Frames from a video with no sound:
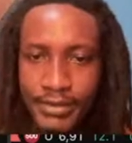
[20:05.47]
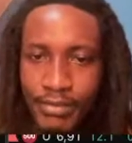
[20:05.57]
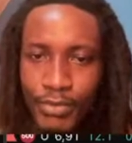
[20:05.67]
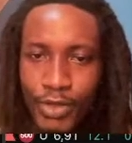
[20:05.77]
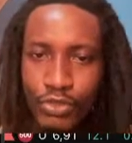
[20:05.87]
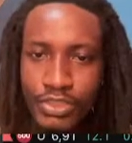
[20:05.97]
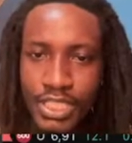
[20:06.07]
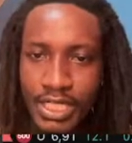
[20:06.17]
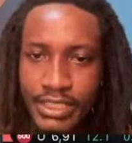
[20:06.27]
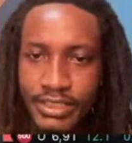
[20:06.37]
I'm going to
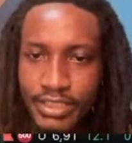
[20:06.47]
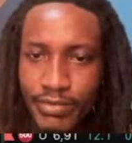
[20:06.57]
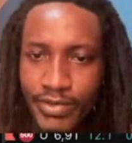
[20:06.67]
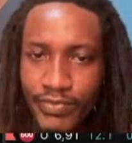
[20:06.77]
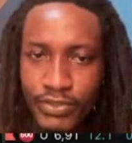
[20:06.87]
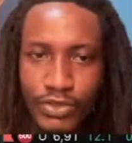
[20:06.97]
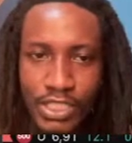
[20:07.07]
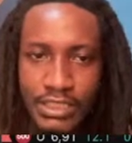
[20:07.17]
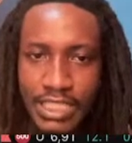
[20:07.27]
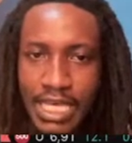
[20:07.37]
delete some of the
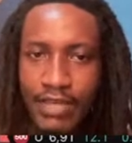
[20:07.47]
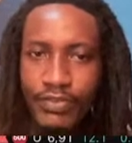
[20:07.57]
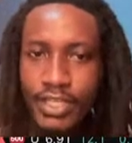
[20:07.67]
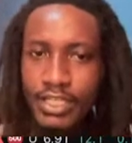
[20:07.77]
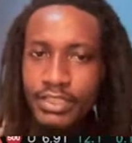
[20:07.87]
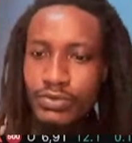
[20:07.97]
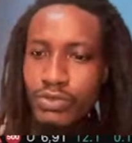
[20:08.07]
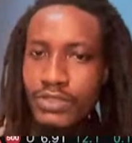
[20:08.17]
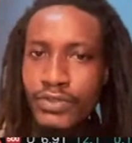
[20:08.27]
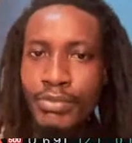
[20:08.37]
drawings I have here. This
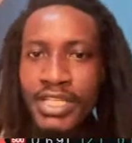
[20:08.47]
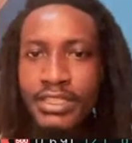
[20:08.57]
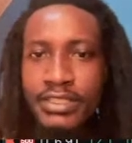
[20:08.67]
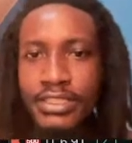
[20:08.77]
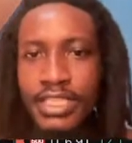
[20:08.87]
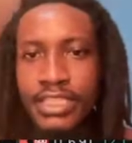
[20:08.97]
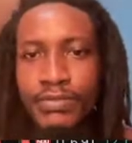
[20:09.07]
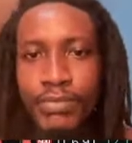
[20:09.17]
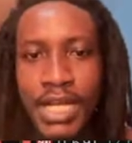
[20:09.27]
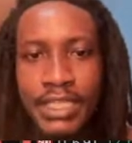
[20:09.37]
was from yesterday's
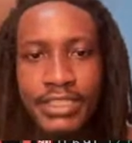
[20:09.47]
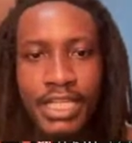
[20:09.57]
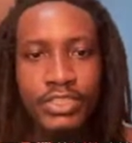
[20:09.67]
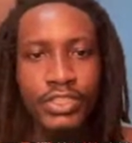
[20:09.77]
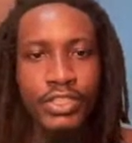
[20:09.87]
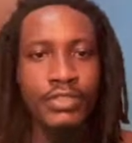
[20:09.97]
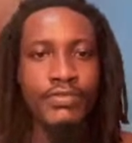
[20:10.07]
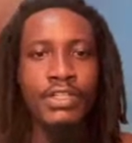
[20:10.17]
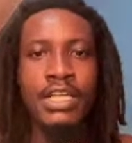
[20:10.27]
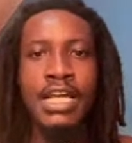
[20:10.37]
price action
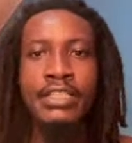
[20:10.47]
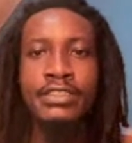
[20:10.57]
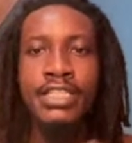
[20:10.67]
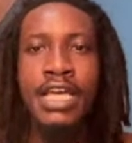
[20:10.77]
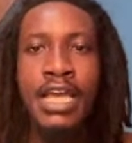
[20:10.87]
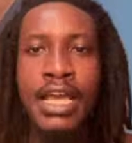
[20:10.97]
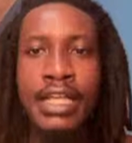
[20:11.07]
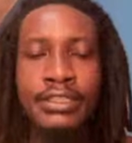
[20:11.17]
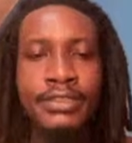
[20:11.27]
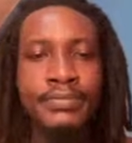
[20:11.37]
for the guys that